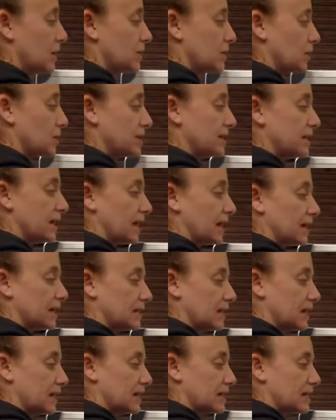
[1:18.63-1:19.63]
So 6
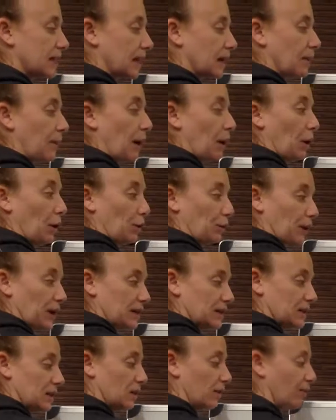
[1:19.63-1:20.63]
to the second power
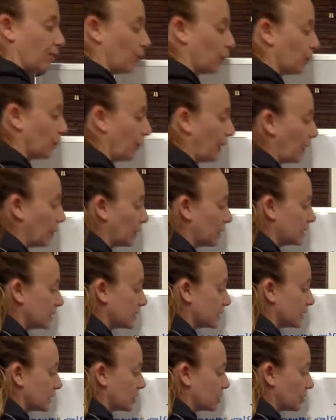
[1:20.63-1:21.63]
raised to the fourth power is
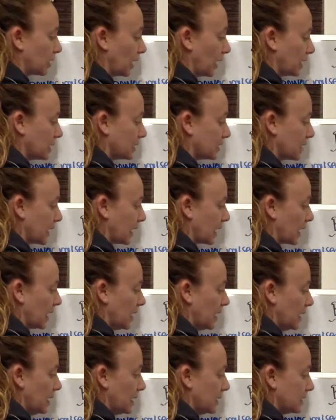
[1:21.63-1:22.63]
essentially us saying
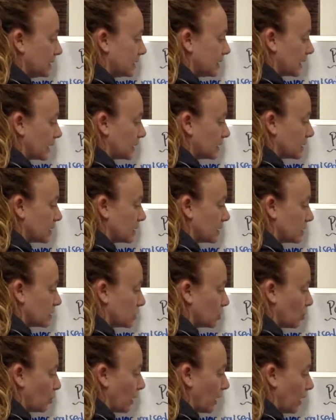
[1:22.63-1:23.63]
6
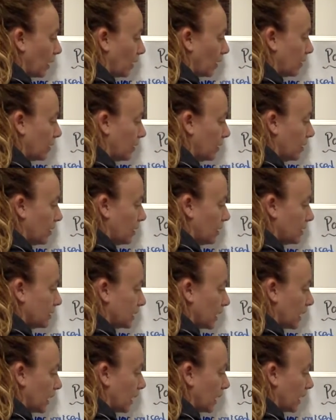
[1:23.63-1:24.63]
squared
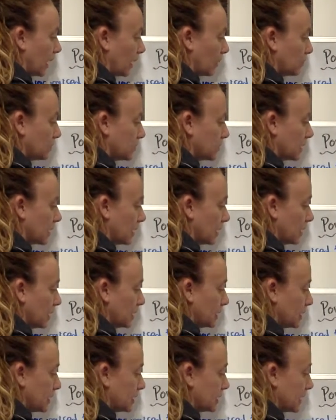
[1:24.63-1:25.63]
times
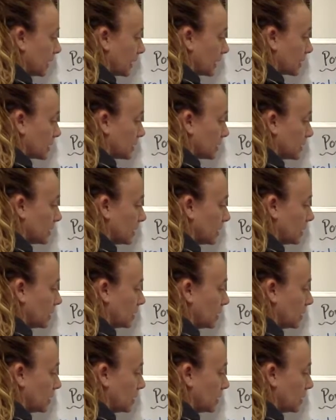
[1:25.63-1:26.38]
6